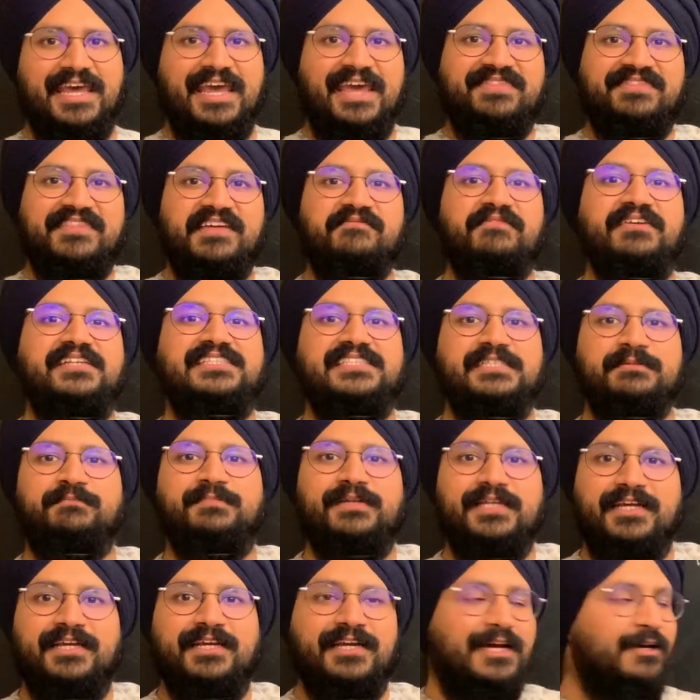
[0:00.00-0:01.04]
And then we
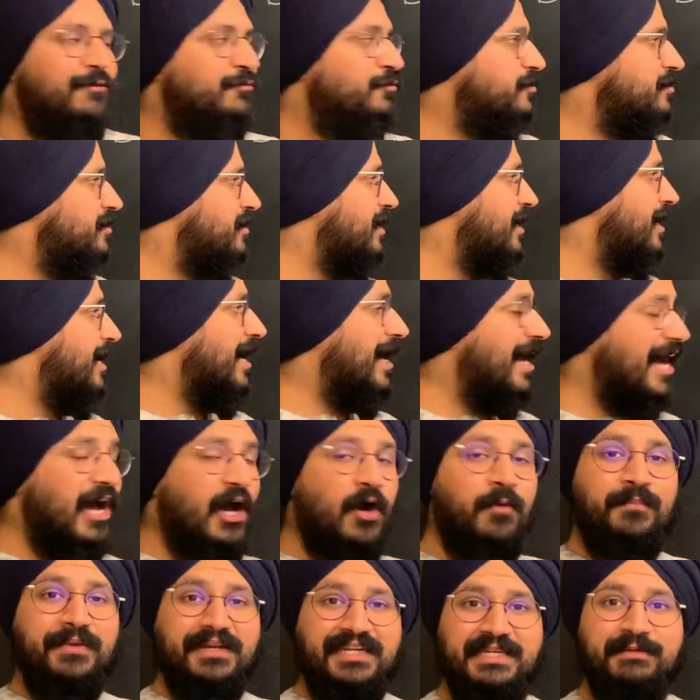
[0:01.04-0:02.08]
simply count
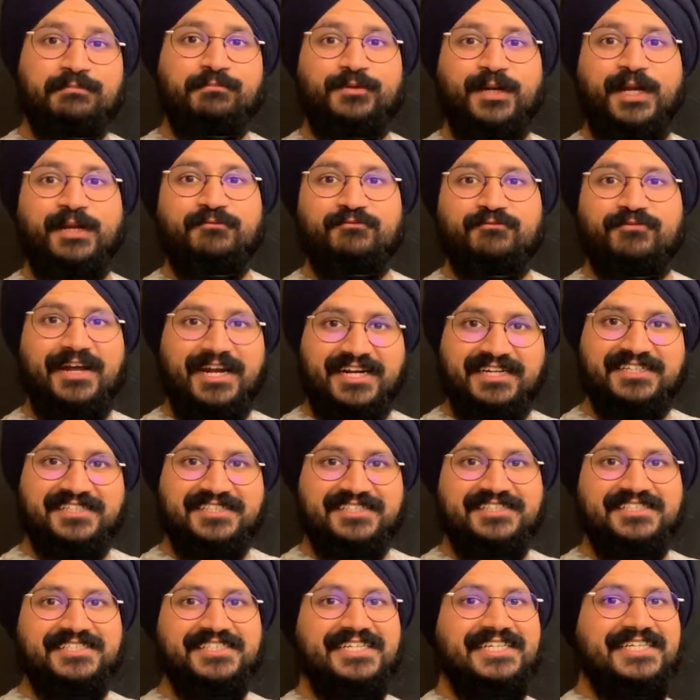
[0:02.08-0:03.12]
how many prime
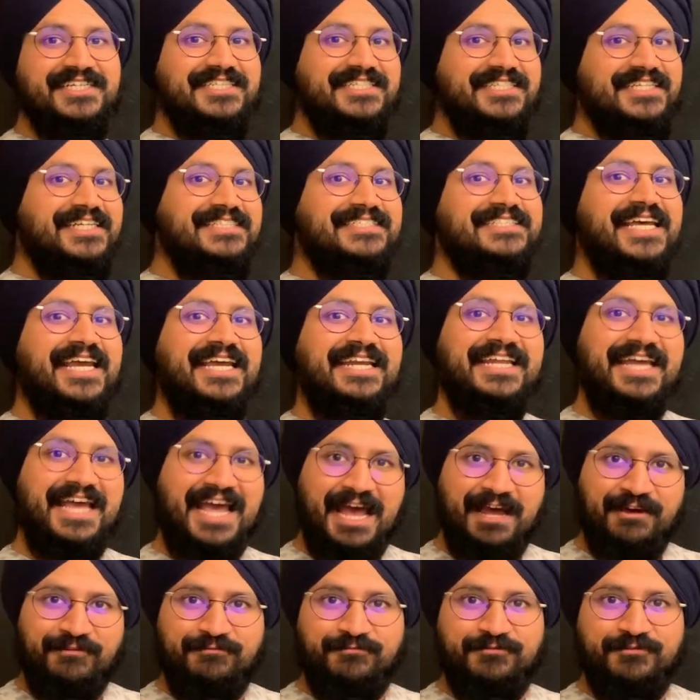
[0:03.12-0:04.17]
factors does n
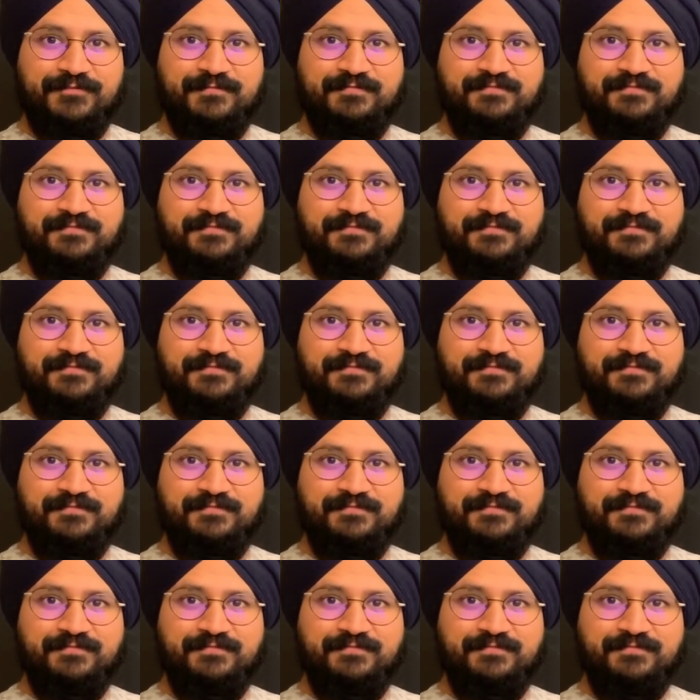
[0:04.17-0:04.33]
have.